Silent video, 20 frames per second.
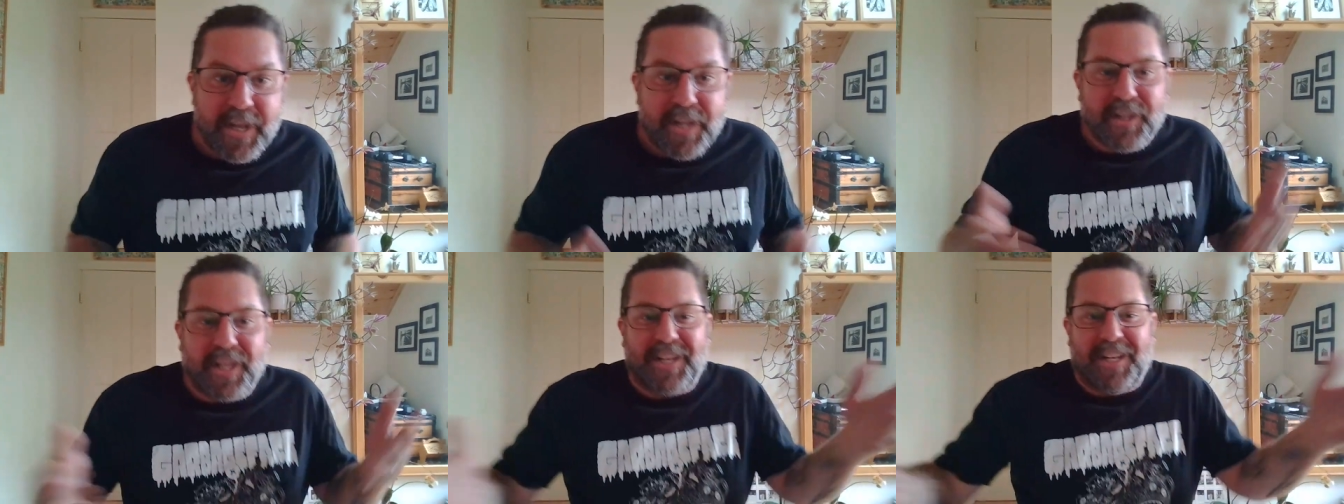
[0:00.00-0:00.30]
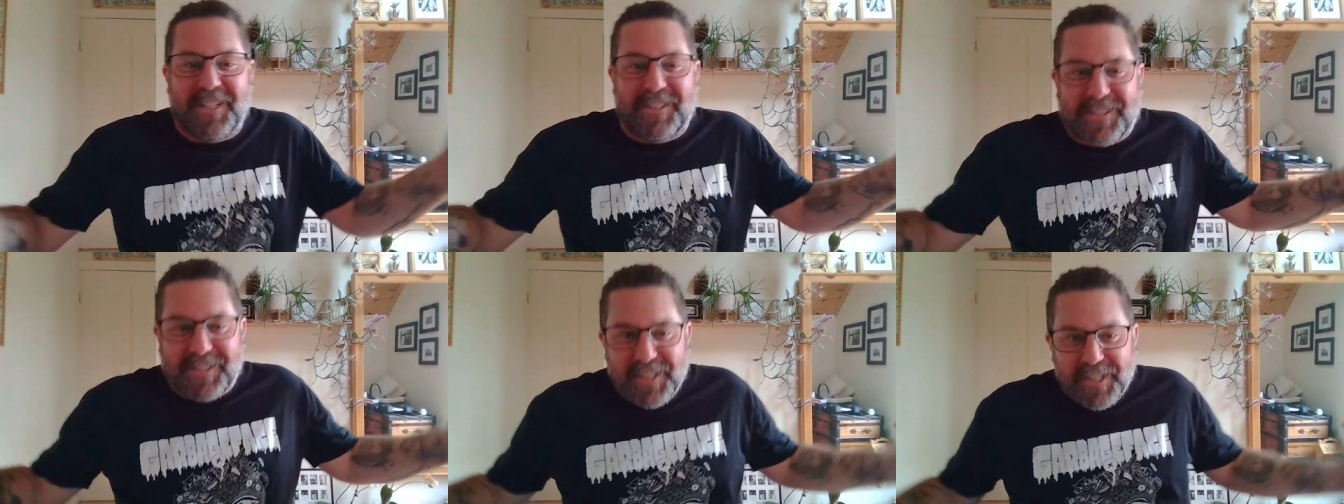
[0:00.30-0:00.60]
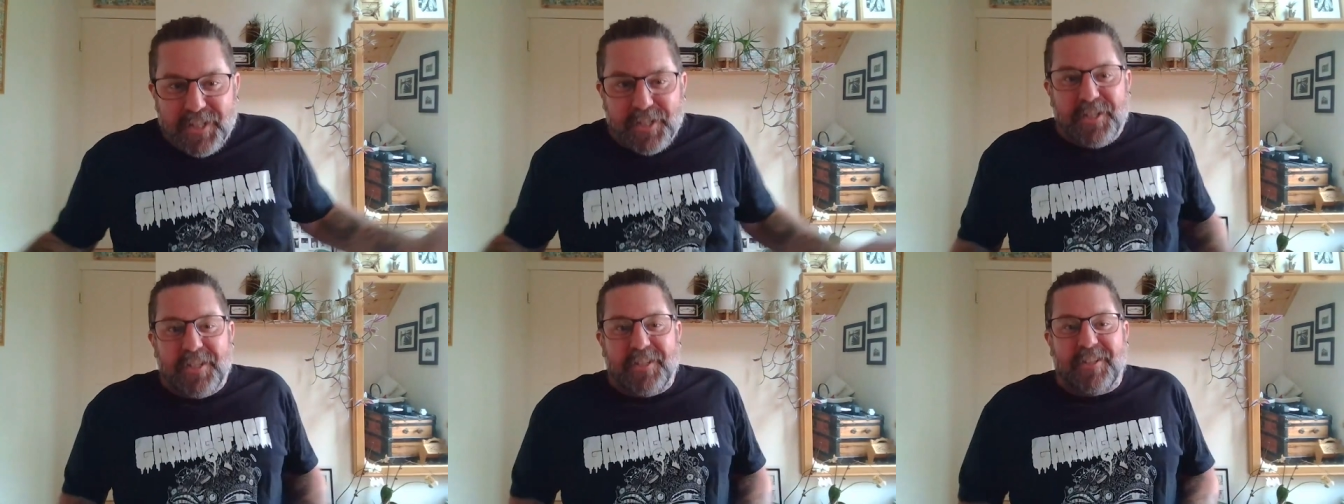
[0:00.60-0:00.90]
Like it's
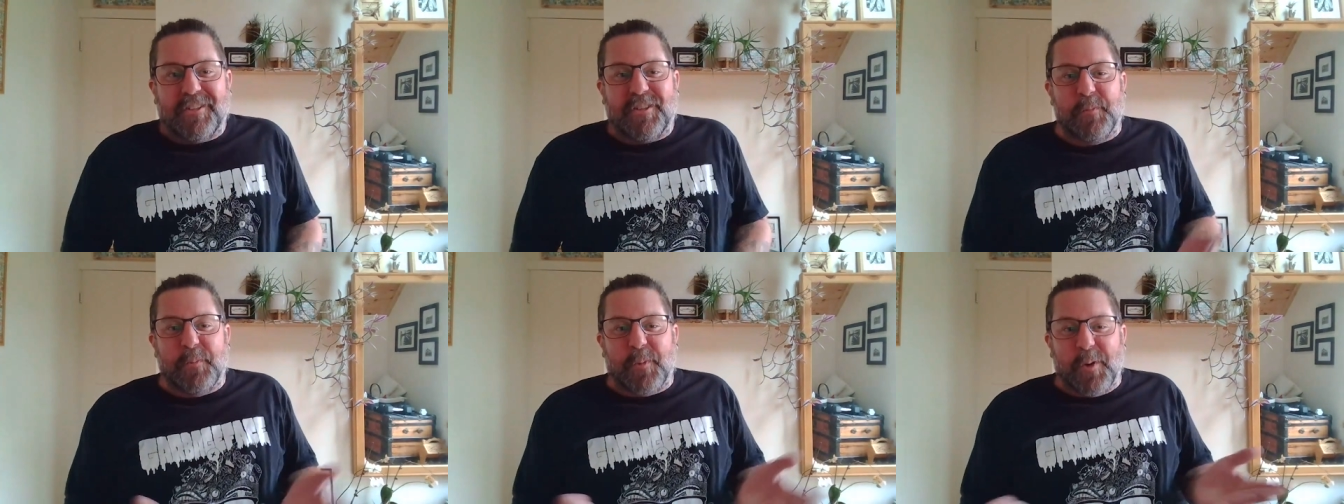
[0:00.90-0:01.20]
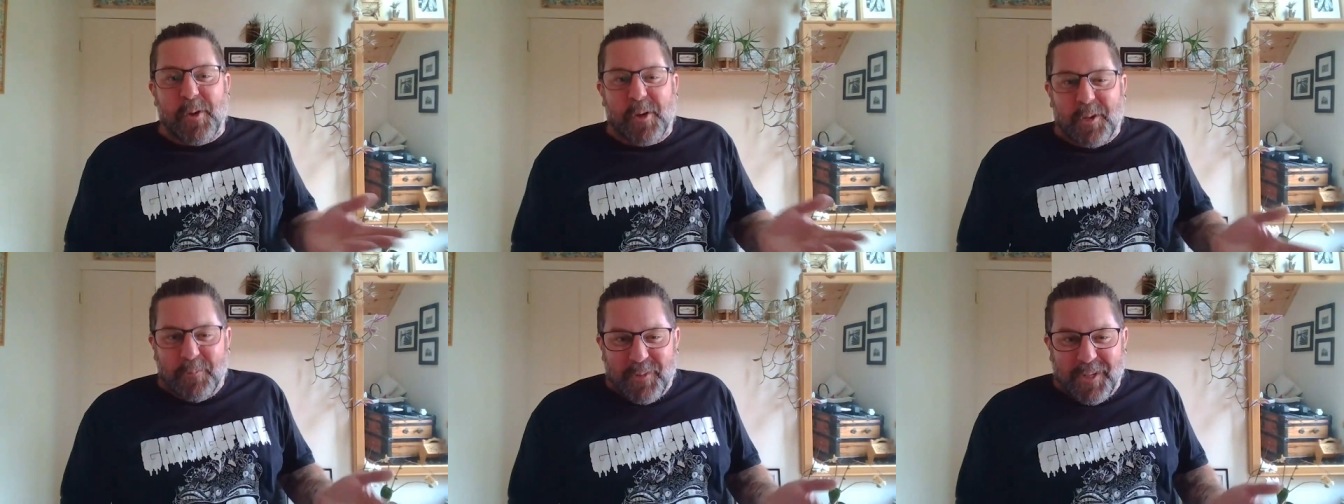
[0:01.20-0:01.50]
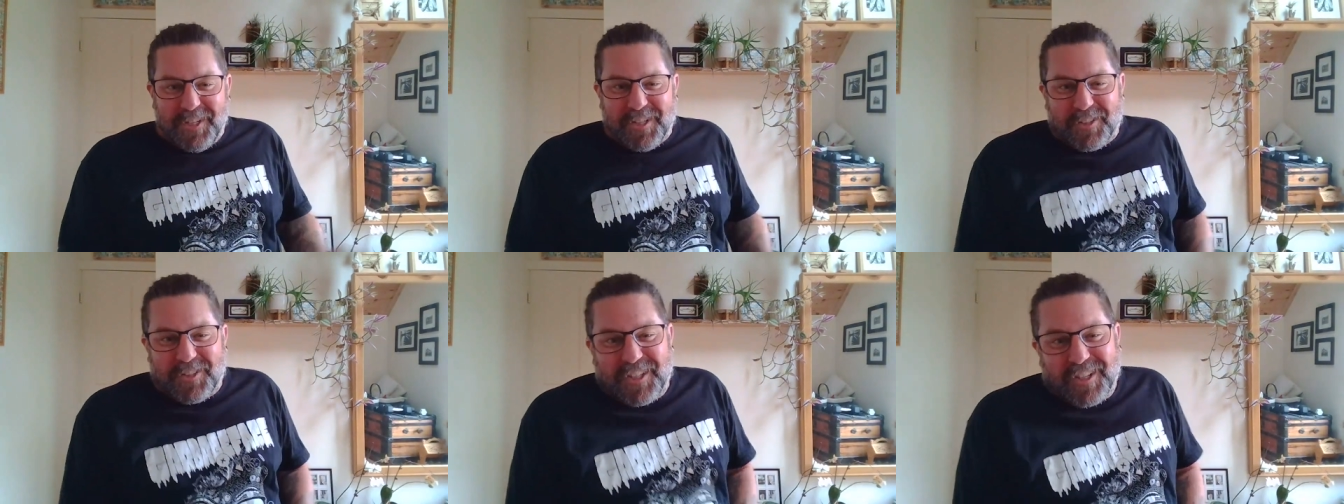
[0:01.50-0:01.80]
the broken yeah.
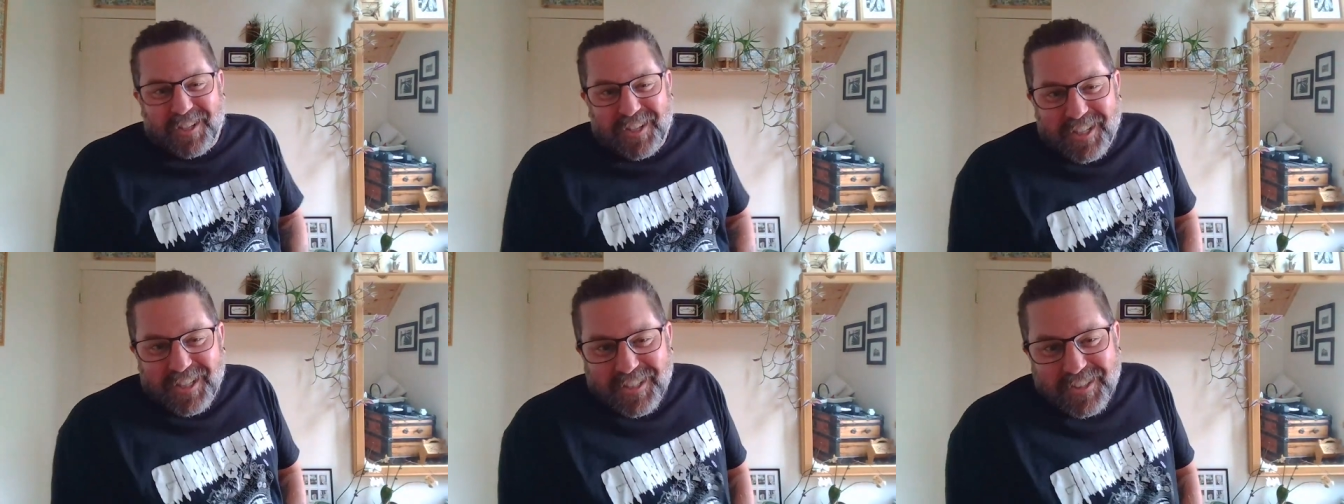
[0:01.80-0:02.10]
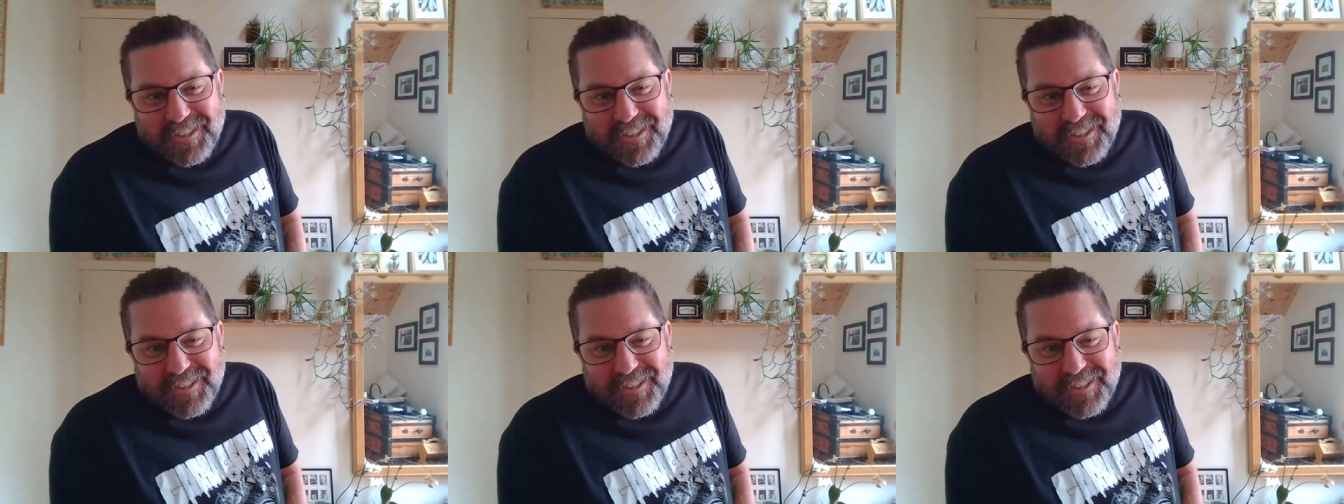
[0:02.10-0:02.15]
window theory.